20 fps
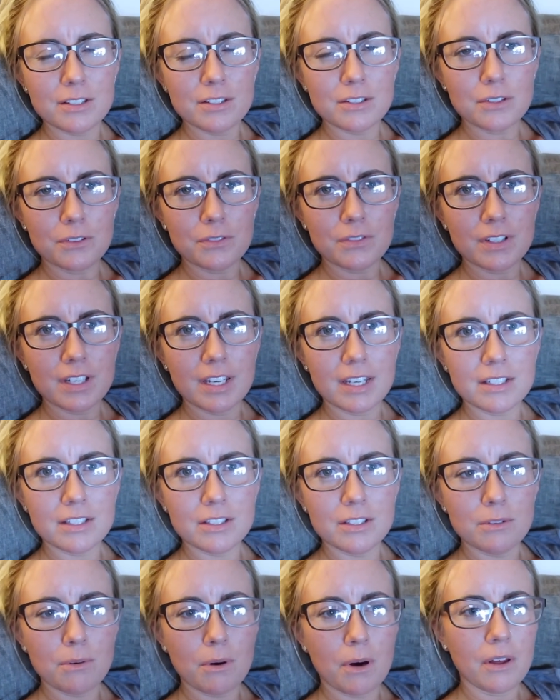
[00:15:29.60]
don't forget
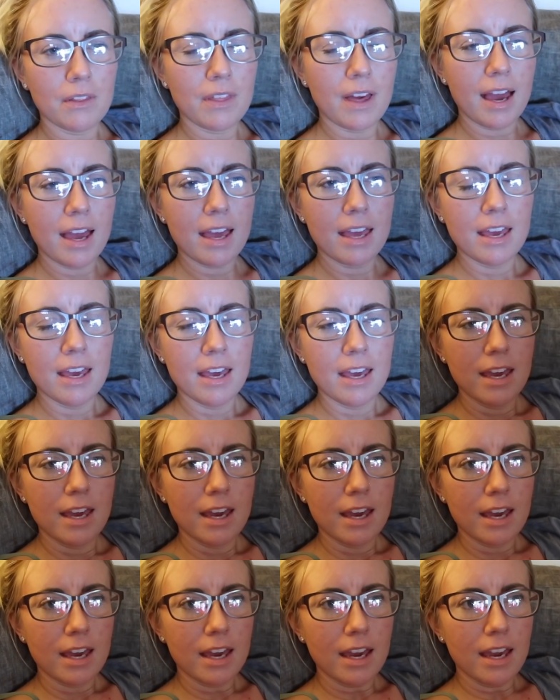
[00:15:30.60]
to do all that.
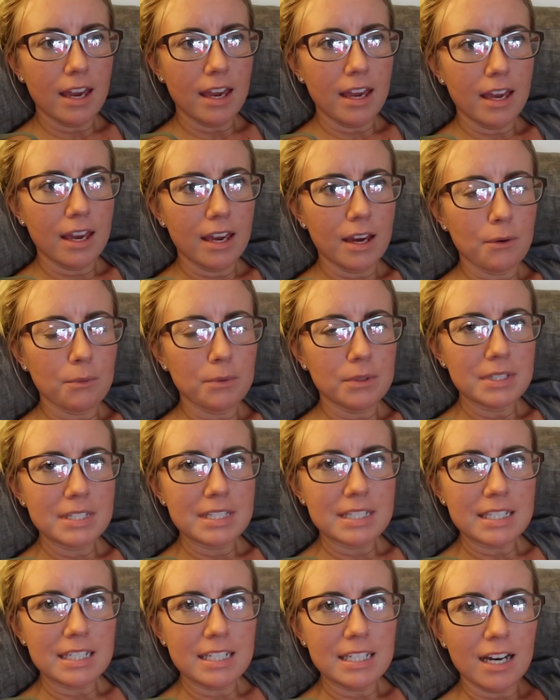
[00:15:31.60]
And we'll
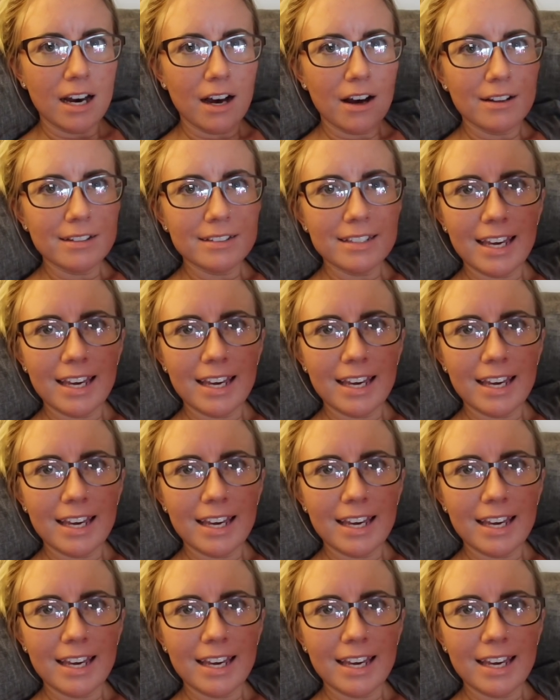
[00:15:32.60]
see y'all